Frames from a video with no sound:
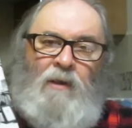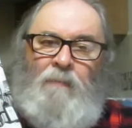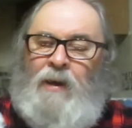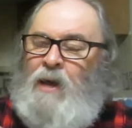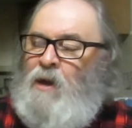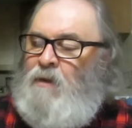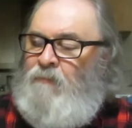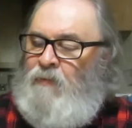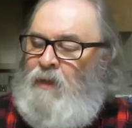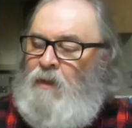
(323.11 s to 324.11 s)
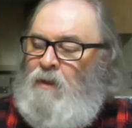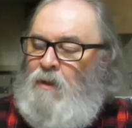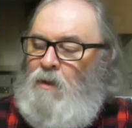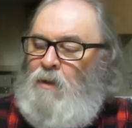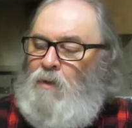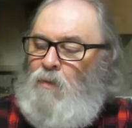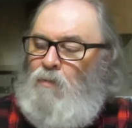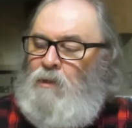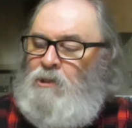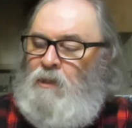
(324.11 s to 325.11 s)
and a Biography
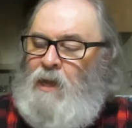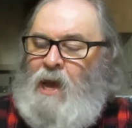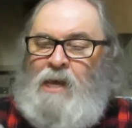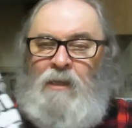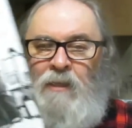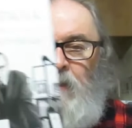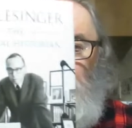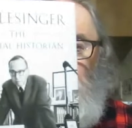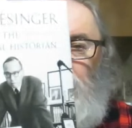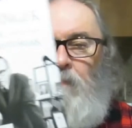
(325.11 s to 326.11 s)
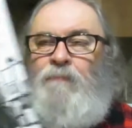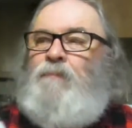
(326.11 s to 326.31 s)
Richard Aldous.